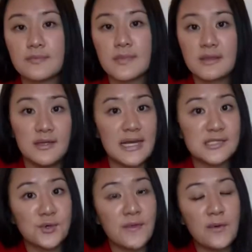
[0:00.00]
The next
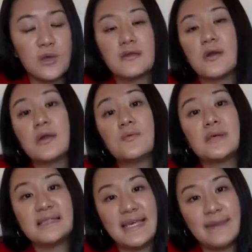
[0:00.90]
chord that we learned
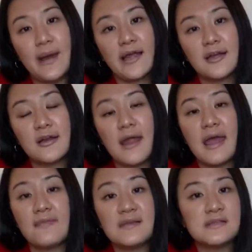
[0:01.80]
was E minor,
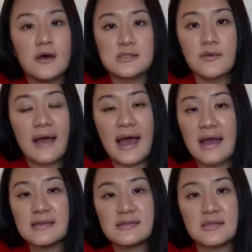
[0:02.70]
and this also
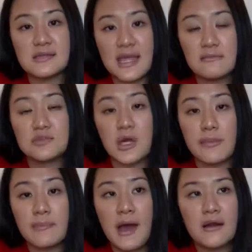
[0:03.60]
has the same
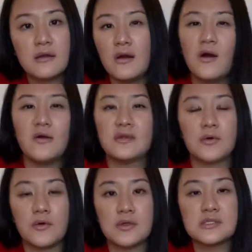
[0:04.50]
strumming pattern. All the
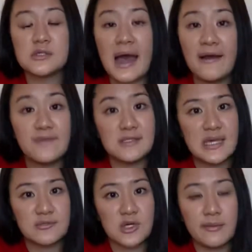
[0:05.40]
chords have the
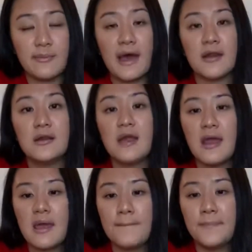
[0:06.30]
same strumming pattern,
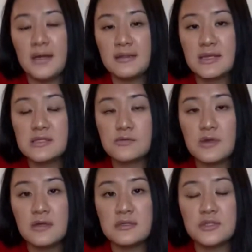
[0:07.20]
but this
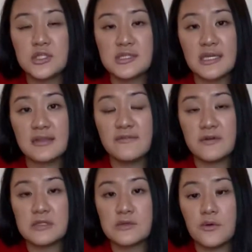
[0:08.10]
one, just like the
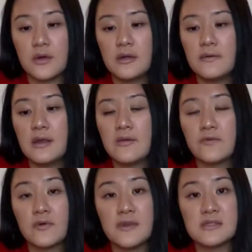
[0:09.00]
first chord,
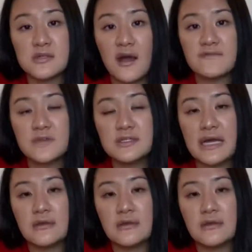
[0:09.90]
for the softer down